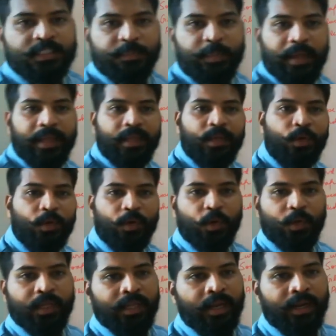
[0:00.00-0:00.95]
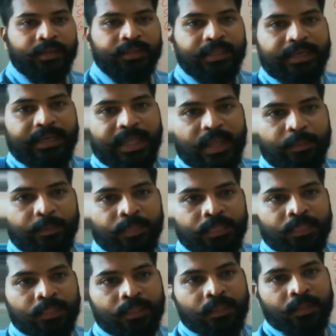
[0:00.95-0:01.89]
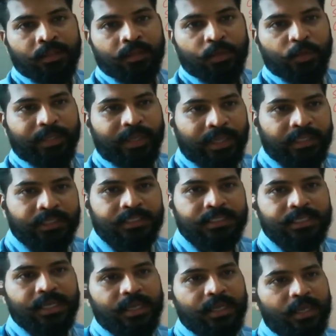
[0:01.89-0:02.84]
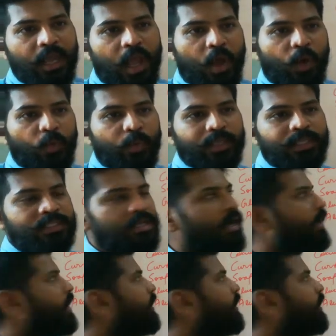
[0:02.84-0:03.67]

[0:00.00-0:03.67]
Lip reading: by looking at the name you can say which are